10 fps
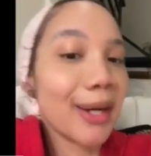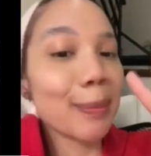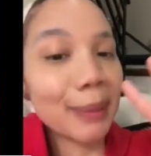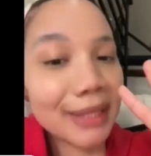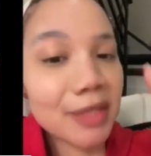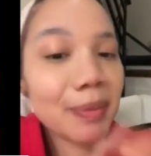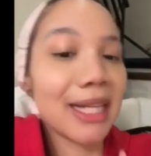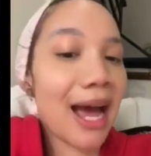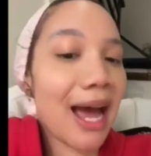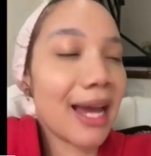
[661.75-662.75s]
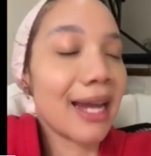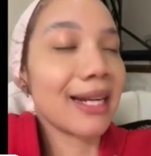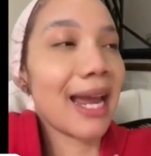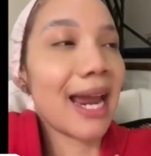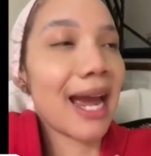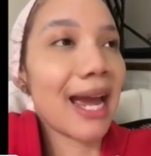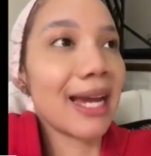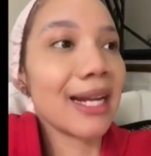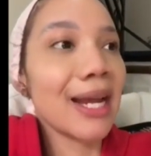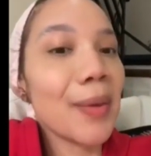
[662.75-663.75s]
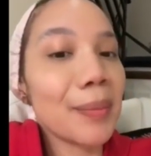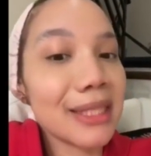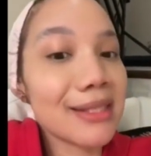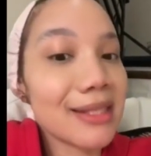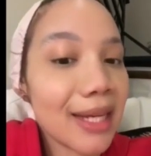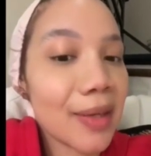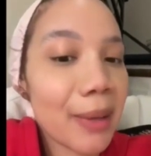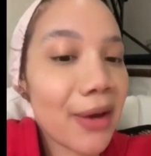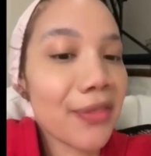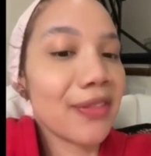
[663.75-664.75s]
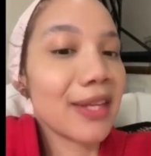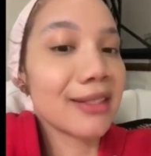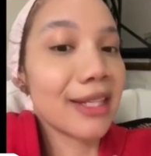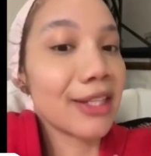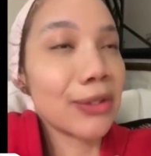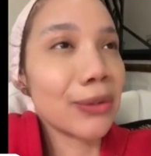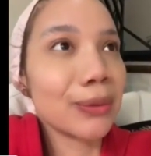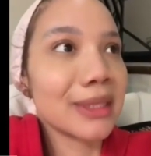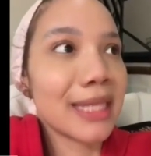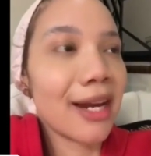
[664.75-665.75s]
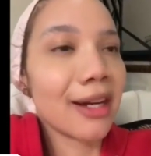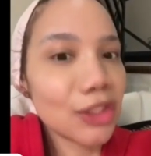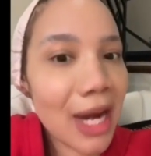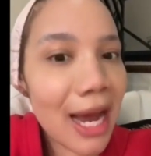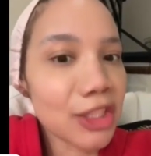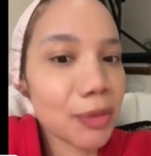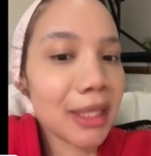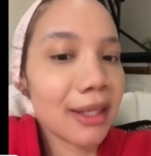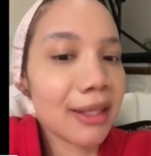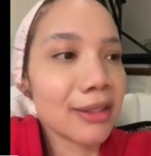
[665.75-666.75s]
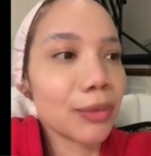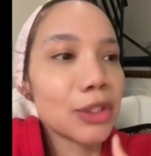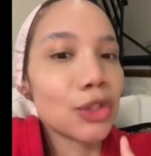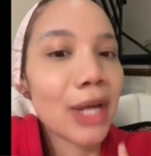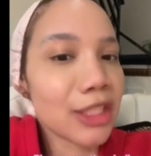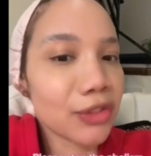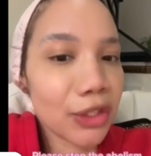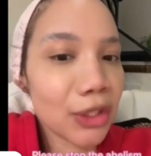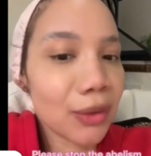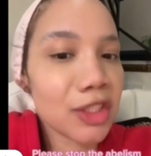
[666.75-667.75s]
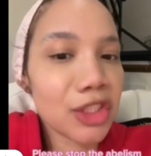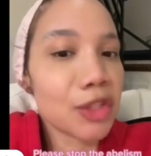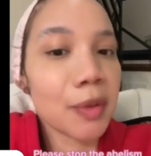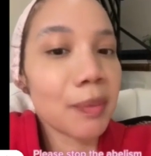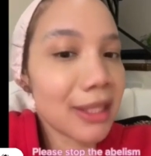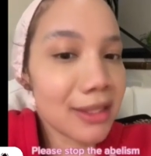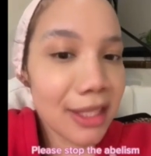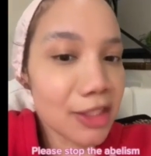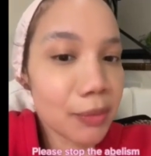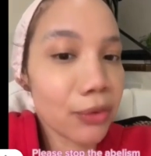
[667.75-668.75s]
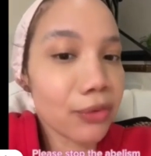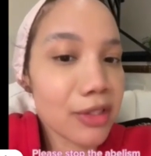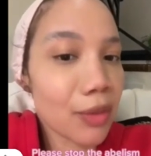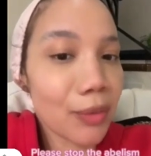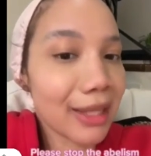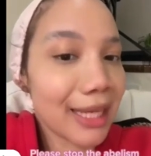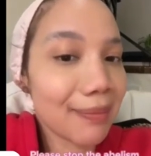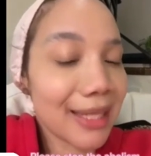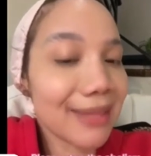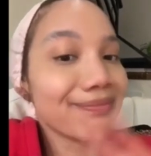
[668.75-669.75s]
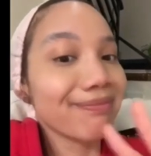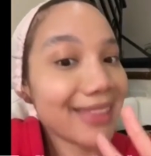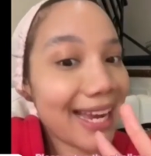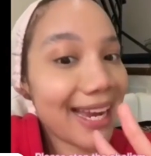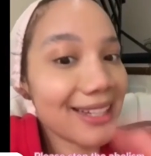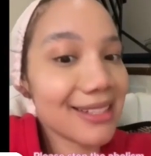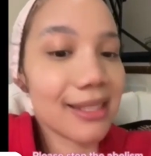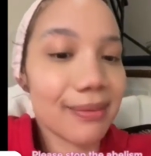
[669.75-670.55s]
please be kind, and please think about the things that you say are trash, because what's trash for you has just been made accessible for someone like me. Thanks.